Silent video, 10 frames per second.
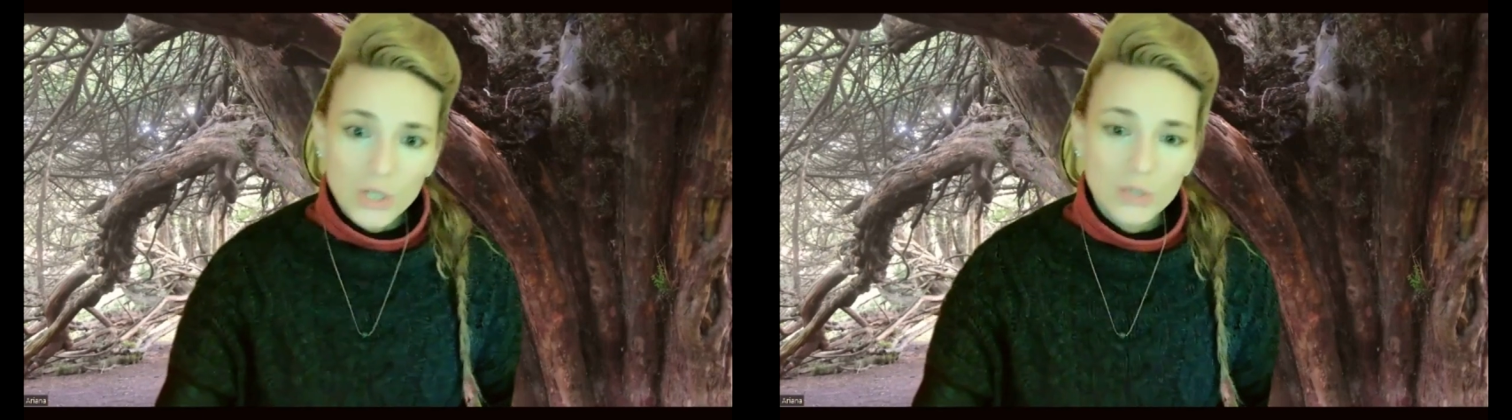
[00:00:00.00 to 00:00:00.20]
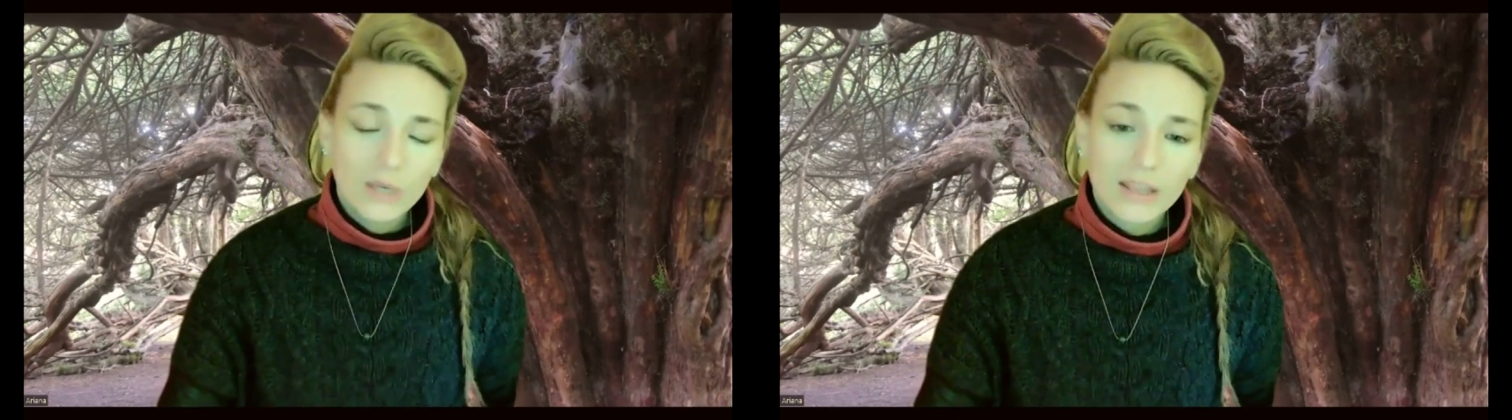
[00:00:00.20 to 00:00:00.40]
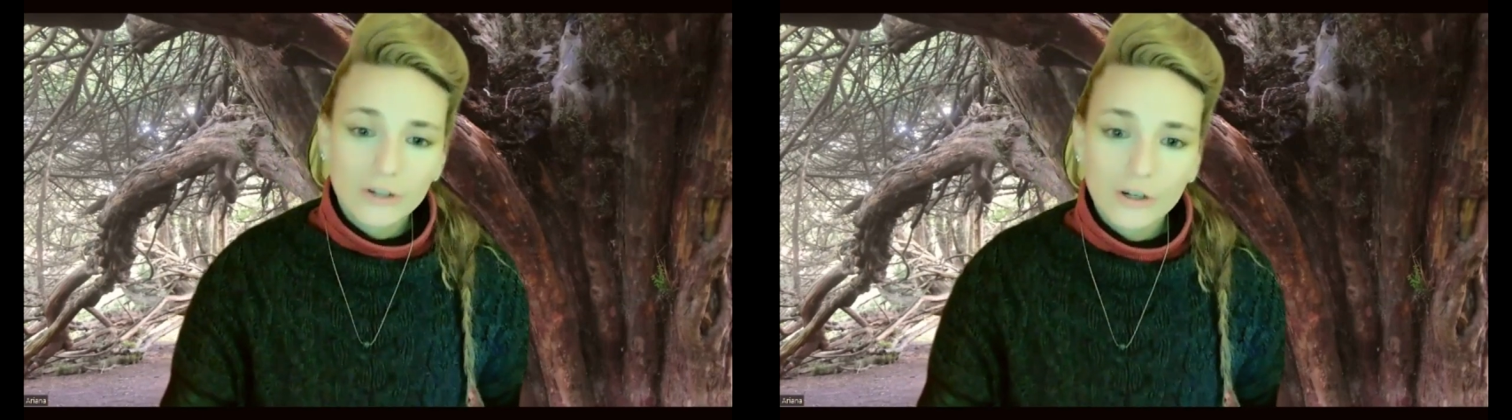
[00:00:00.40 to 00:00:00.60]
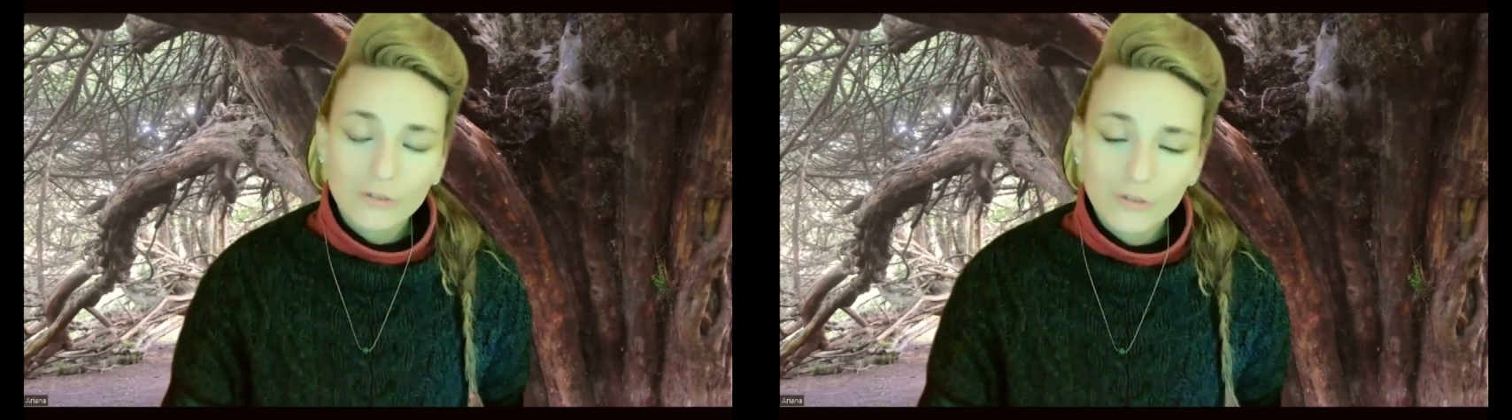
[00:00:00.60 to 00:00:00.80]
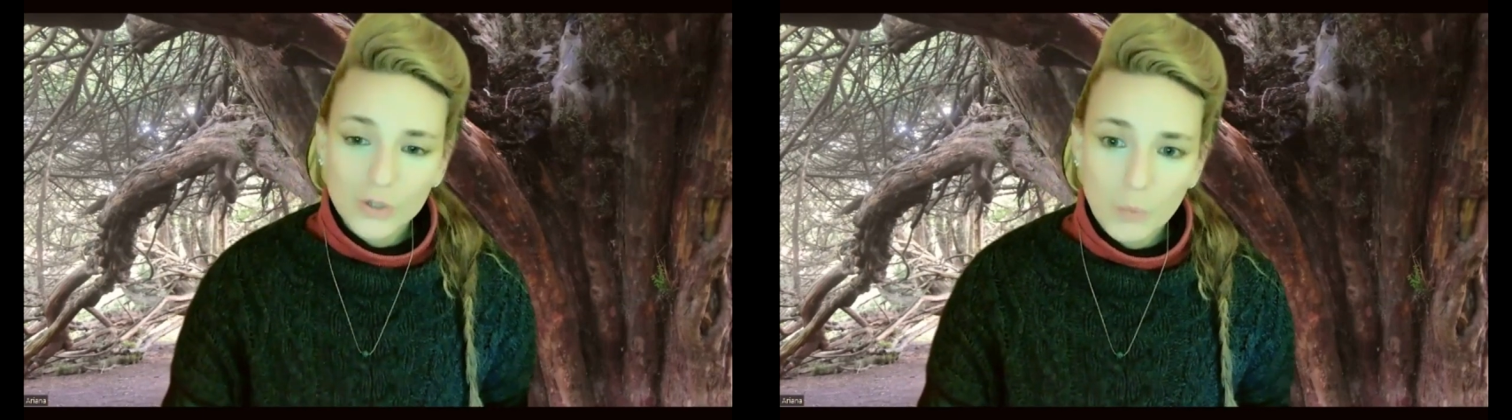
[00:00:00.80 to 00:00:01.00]
together
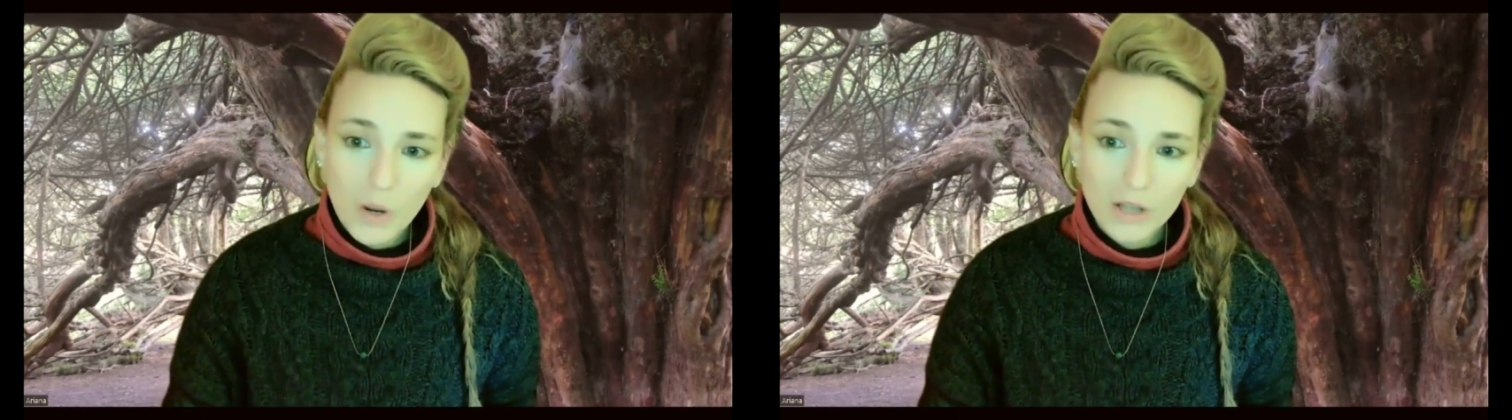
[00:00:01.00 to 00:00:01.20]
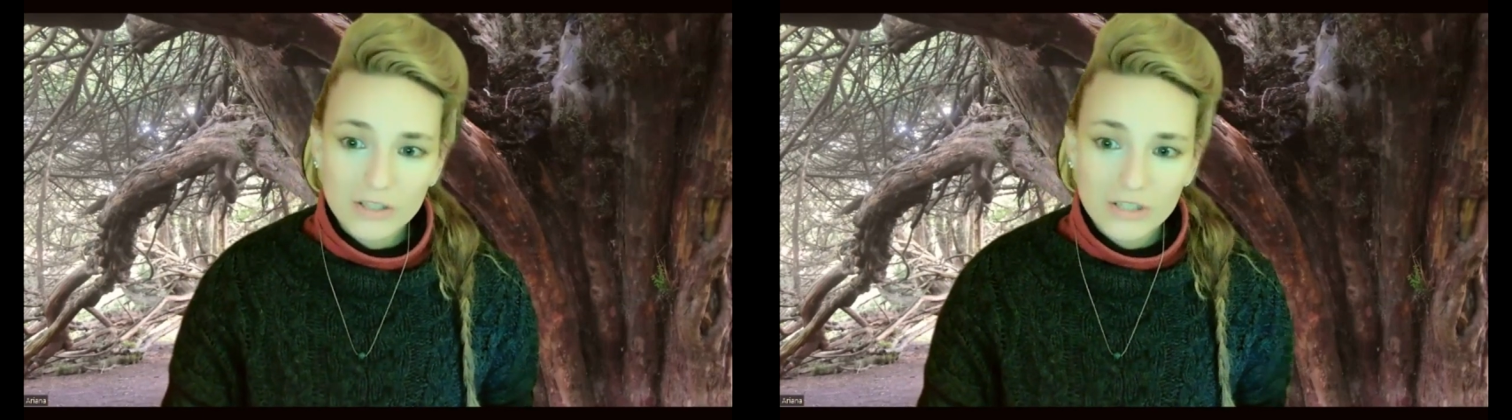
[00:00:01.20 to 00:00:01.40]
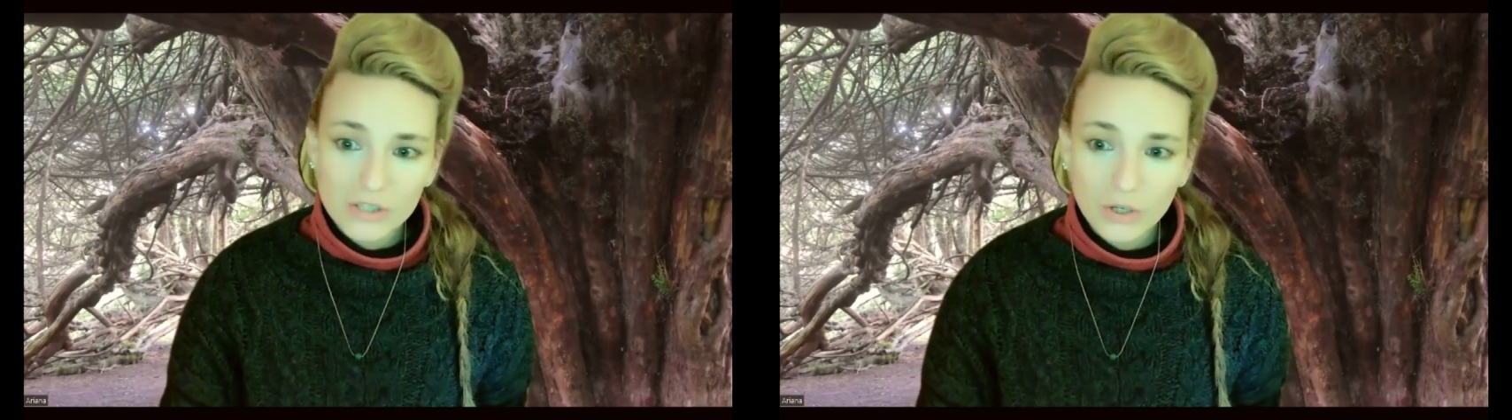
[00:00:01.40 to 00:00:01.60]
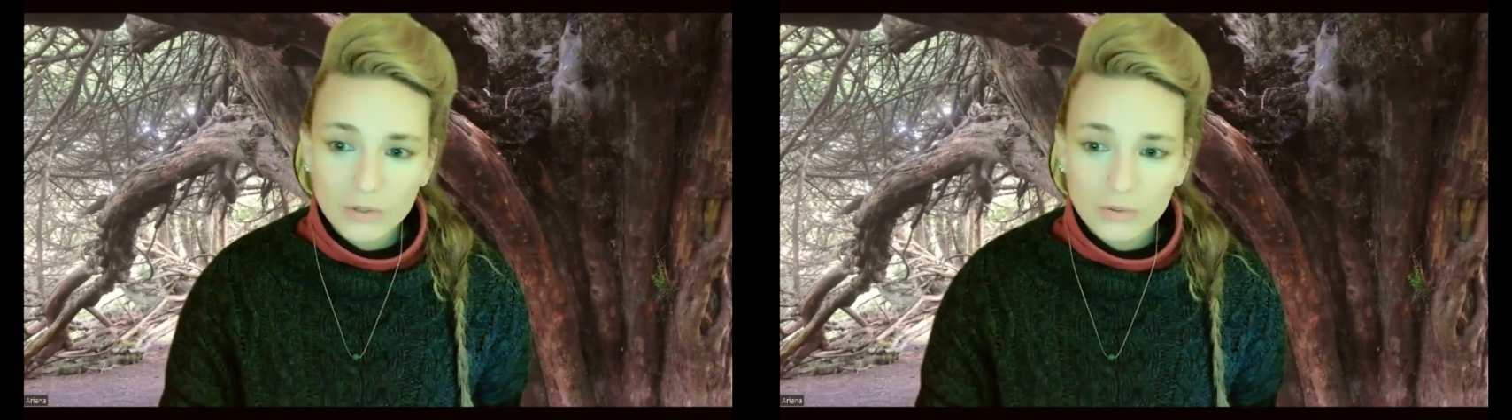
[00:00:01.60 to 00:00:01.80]
for the ones